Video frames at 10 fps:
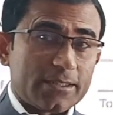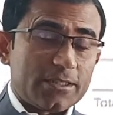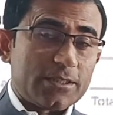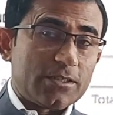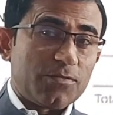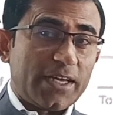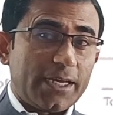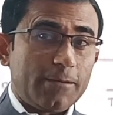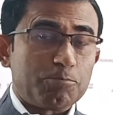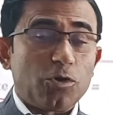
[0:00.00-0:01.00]
This is a
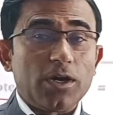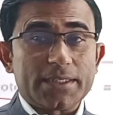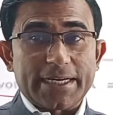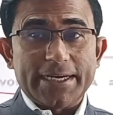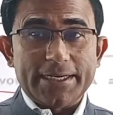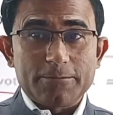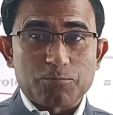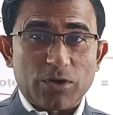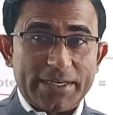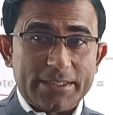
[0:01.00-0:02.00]
very important
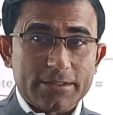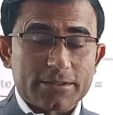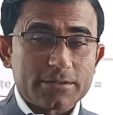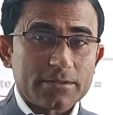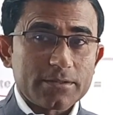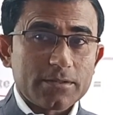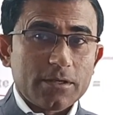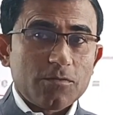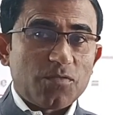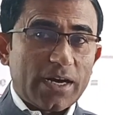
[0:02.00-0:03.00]
point
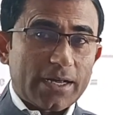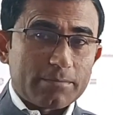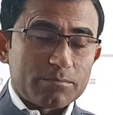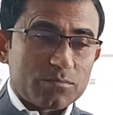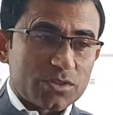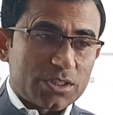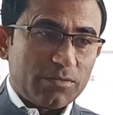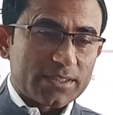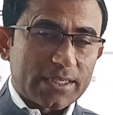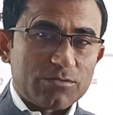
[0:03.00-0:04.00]
for civil
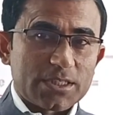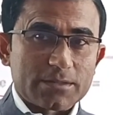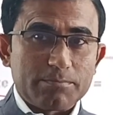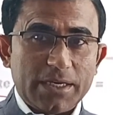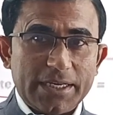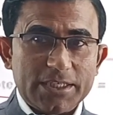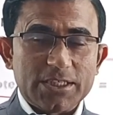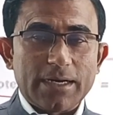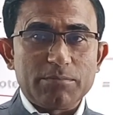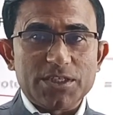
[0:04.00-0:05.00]
services main
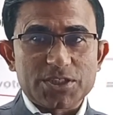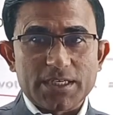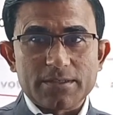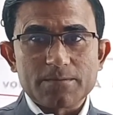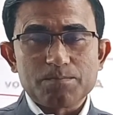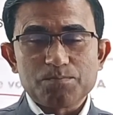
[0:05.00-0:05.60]
examination.